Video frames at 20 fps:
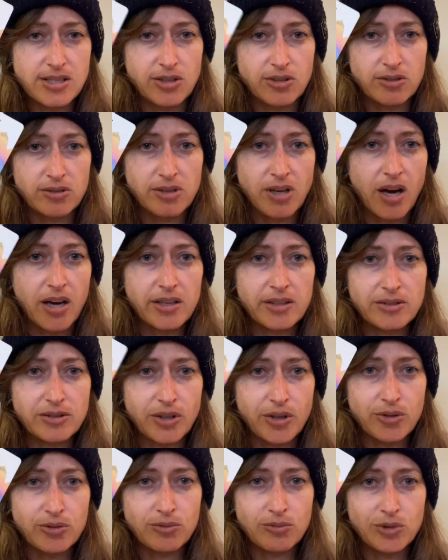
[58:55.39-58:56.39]
You're not a
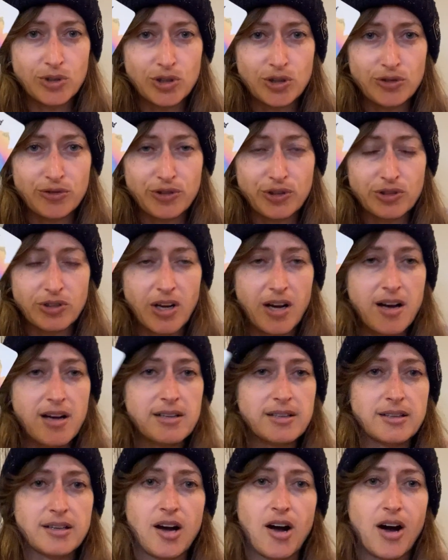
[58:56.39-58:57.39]
lone wolf. You're
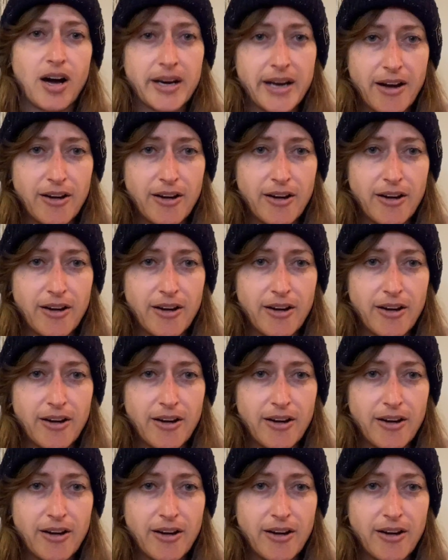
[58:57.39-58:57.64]
not caught